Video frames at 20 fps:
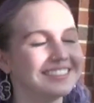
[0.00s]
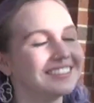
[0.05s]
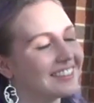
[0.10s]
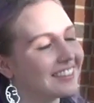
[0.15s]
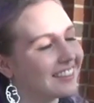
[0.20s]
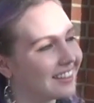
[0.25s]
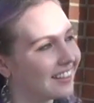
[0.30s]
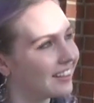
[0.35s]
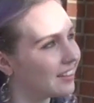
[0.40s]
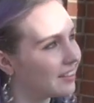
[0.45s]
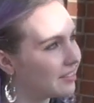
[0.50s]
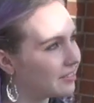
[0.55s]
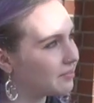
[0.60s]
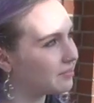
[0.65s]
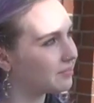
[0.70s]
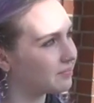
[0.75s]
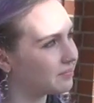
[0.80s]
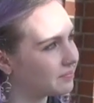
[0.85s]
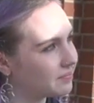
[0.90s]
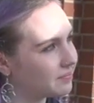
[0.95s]

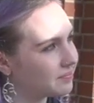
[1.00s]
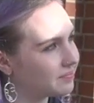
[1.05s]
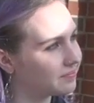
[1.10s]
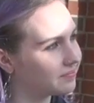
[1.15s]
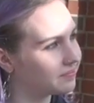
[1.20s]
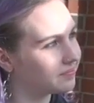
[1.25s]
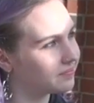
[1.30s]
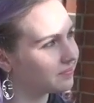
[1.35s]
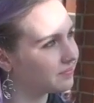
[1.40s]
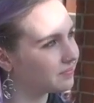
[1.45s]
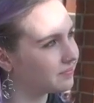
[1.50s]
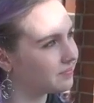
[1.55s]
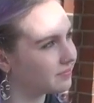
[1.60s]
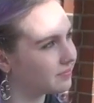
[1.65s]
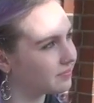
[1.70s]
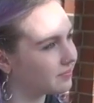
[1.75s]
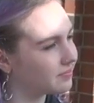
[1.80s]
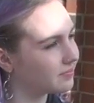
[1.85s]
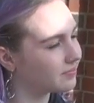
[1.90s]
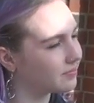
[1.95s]

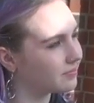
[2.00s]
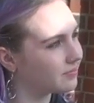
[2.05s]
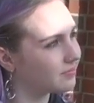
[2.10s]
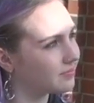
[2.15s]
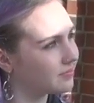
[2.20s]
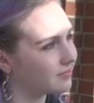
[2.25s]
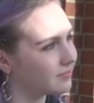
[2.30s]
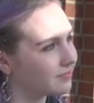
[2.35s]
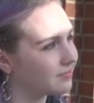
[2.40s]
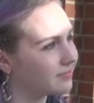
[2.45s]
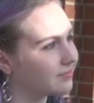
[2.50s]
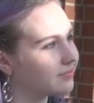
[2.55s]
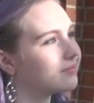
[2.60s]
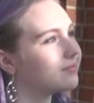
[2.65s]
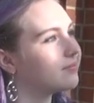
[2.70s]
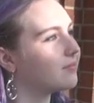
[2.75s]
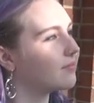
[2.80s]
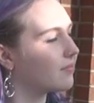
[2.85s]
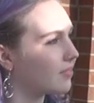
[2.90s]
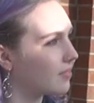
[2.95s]

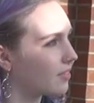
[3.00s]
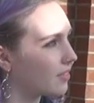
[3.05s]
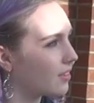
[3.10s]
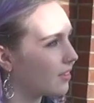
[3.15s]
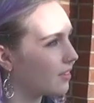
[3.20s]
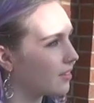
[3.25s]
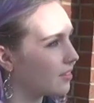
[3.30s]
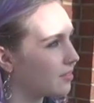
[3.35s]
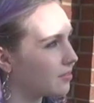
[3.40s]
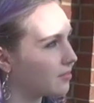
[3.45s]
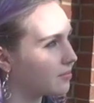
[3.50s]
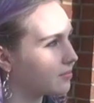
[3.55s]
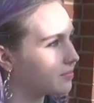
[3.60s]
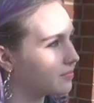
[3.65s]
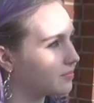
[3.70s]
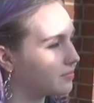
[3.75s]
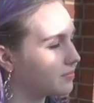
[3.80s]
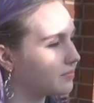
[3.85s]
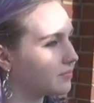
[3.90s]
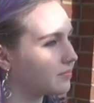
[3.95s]

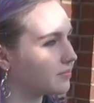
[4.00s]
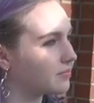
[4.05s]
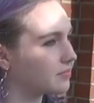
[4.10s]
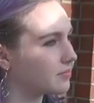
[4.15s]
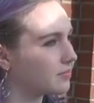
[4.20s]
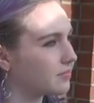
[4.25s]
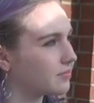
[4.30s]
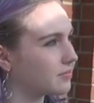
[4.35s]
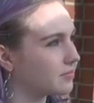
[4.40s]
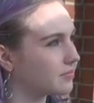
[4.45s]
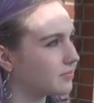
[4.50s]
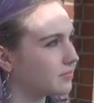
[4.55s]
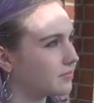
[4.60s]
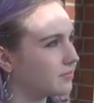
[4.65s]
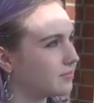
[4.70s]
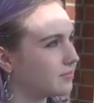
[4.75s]
No words are spoken by the person on screen.